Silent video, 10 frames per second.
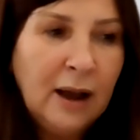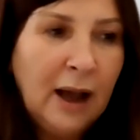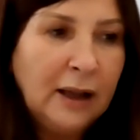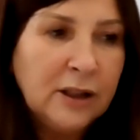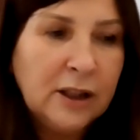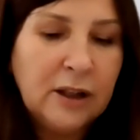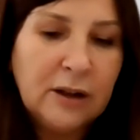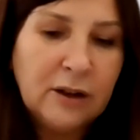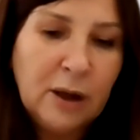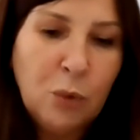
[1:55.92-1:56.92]
and
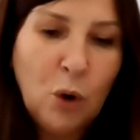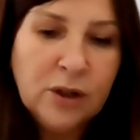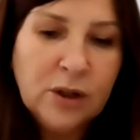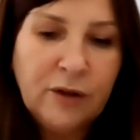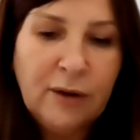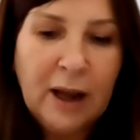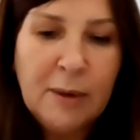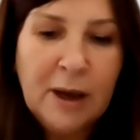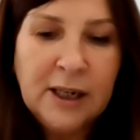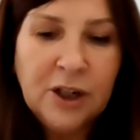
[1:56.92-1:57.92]
the importance of the
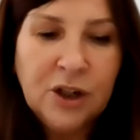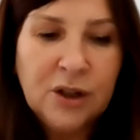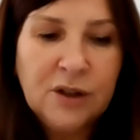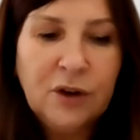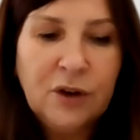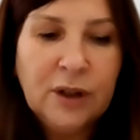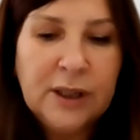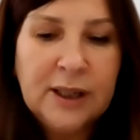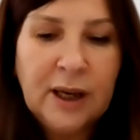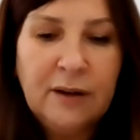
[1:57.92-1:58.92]
recommendations for
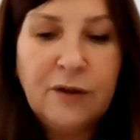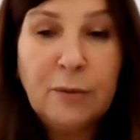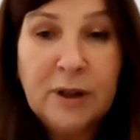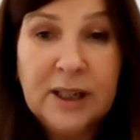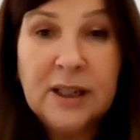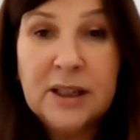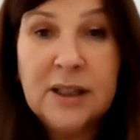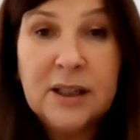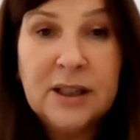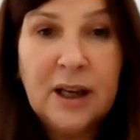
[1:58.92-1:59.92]
this from the
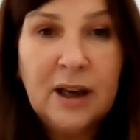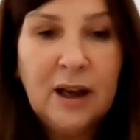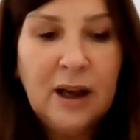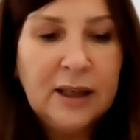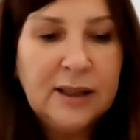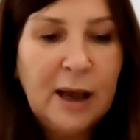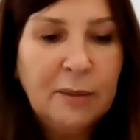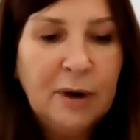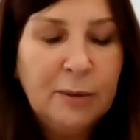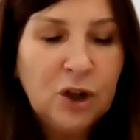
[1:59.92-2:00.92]
Citizens
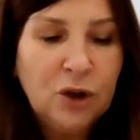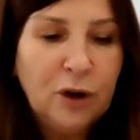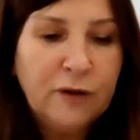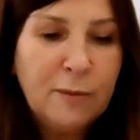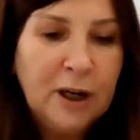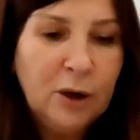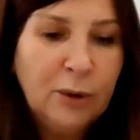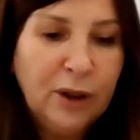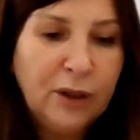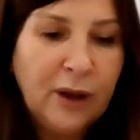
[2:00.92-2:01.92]
Assembly, which I know you're familiar
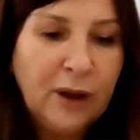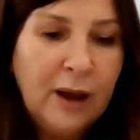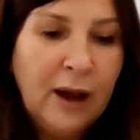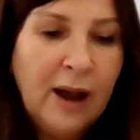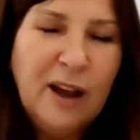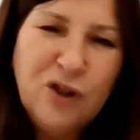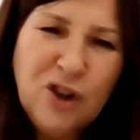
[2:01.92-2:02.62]
with, if